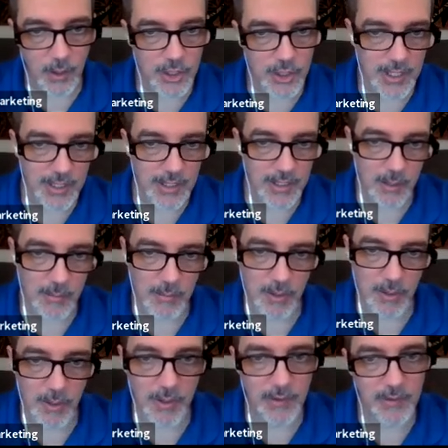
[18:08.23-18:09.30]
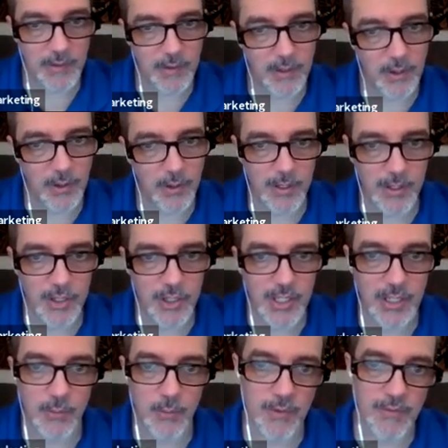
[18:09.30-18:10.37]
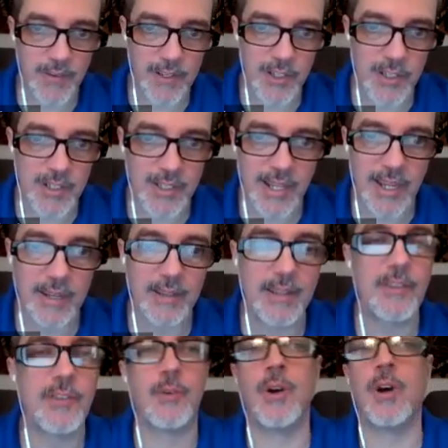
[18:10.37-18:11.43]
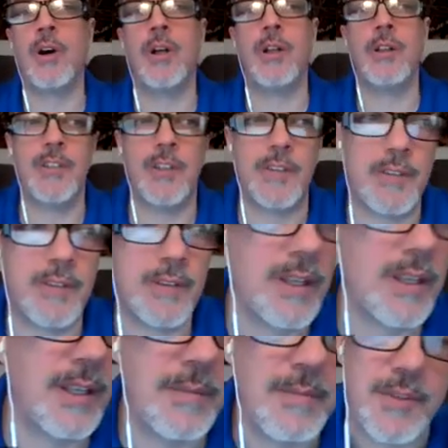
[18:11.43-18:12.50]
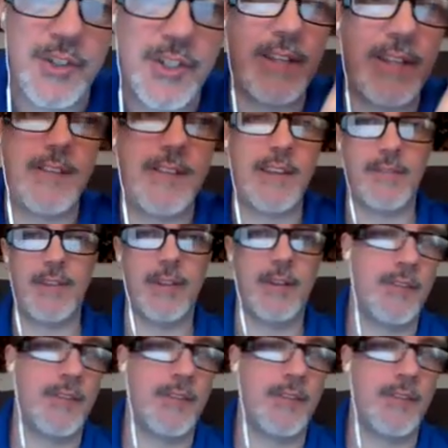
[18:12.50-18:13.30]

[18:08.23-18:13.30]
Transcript: current sheet number. It's the current sheet revision date. These are all just sheet set